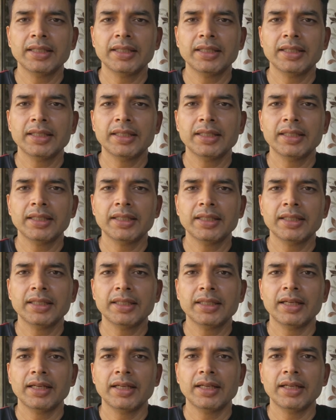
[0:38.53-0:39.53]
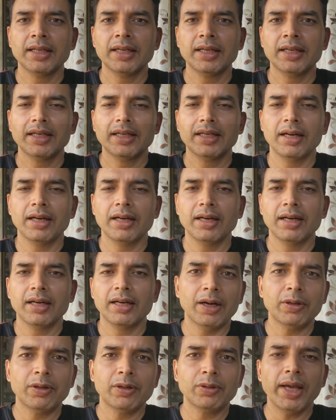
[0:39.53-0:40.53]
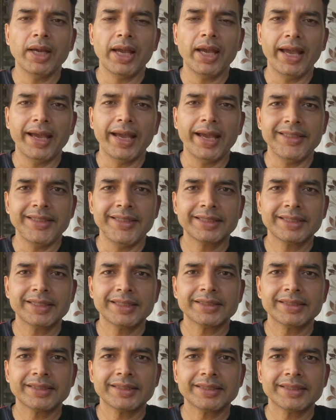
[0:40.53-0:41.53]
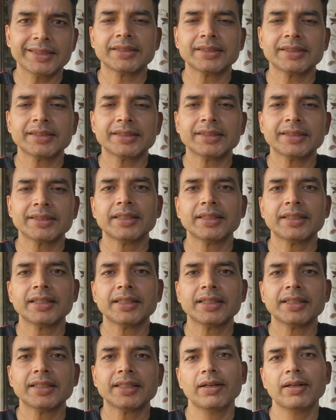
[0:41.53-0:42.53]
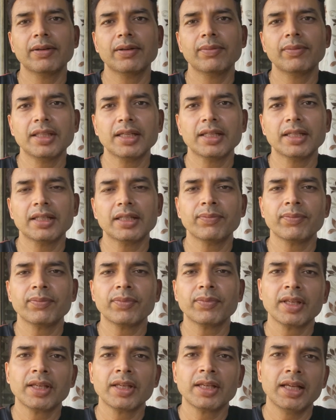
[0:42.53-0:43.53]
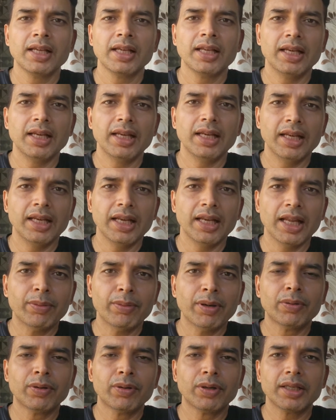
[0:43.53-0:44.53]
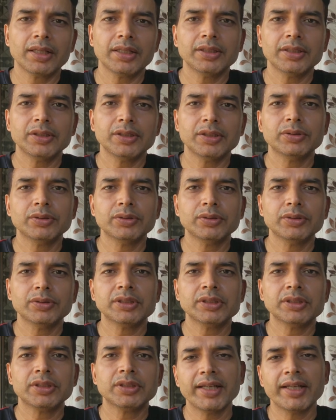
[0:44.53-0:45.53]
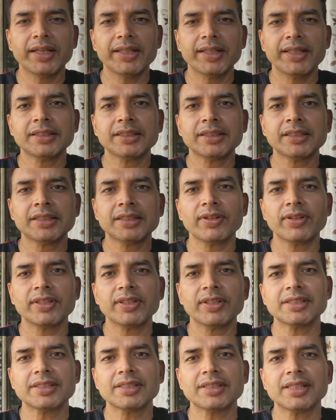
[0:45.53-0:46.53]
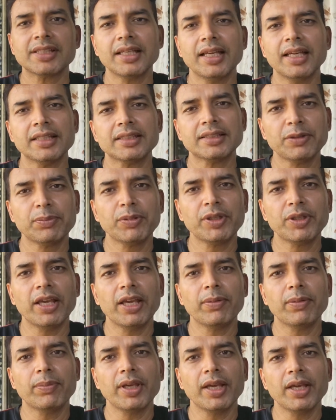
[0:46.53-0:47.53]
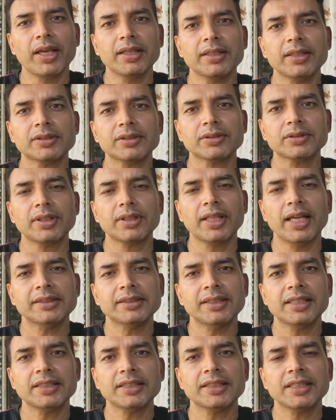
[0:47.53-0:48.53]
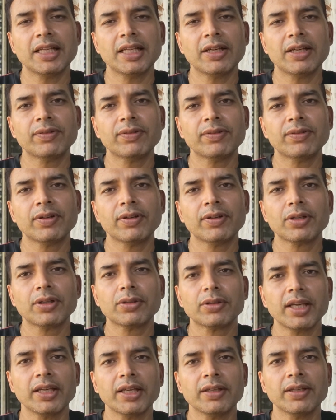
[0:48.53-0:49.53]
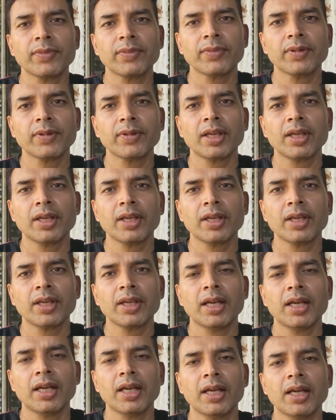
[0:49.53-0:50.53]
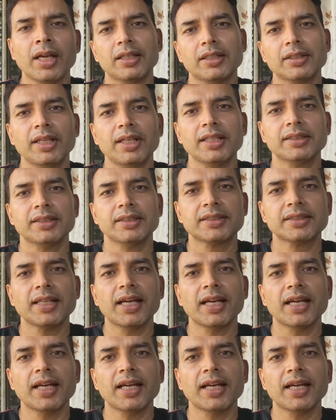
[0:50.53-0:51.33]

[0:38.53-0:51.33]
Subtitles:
uh, how to access uh, the Llama model using various interfaces like HTTP API. So that's the agenda for today. So let's start.